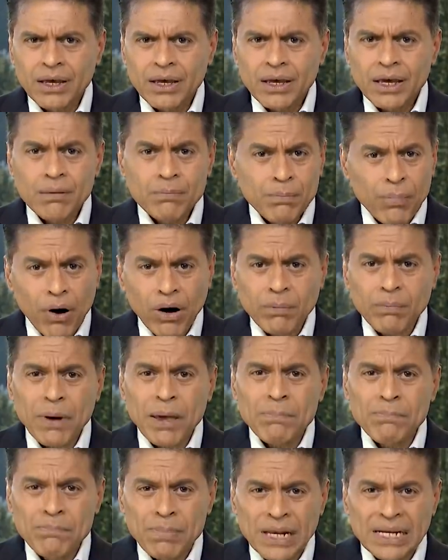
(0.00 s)
in part
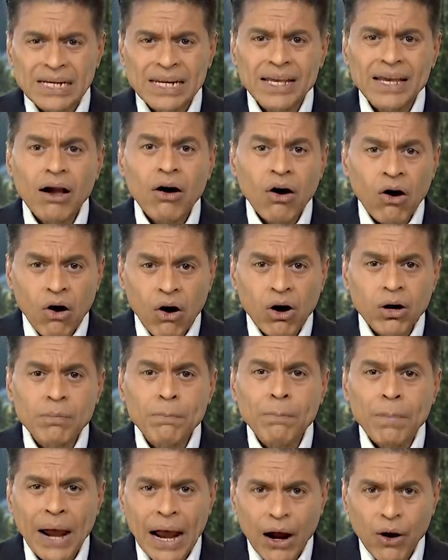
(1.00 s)
by building hard
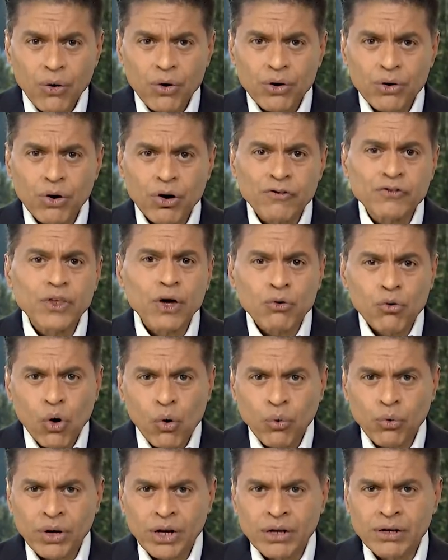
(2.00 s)
power of their
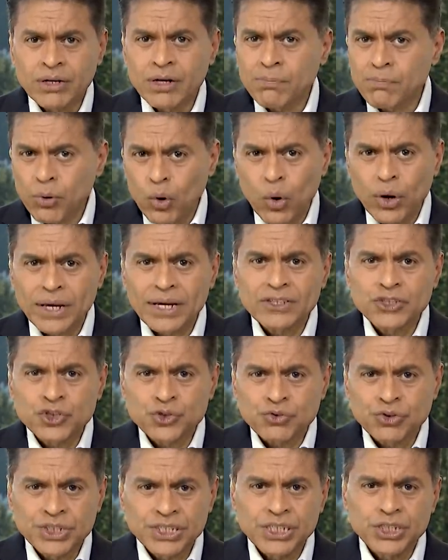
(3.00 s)
own and deploying it
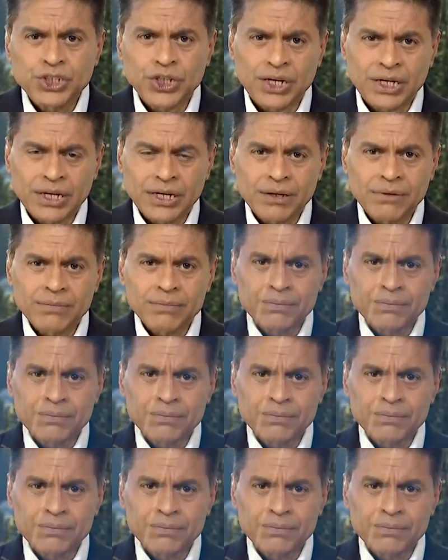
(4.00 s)
strategically.